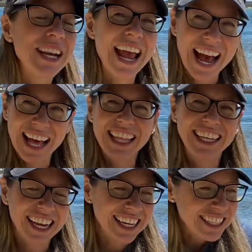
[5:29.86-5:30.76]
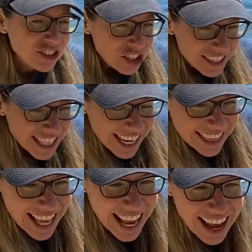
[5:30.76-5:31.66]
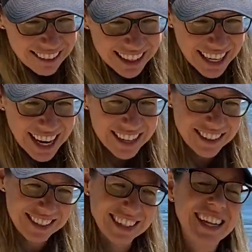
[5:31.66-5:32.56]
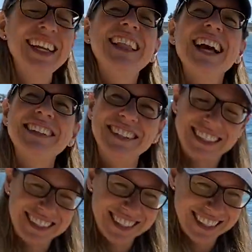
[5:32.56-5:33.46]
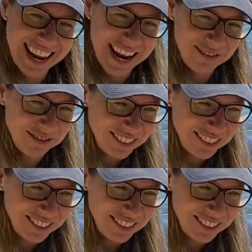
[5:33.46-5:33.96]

an alligator. It's just like the alligators. that's the same.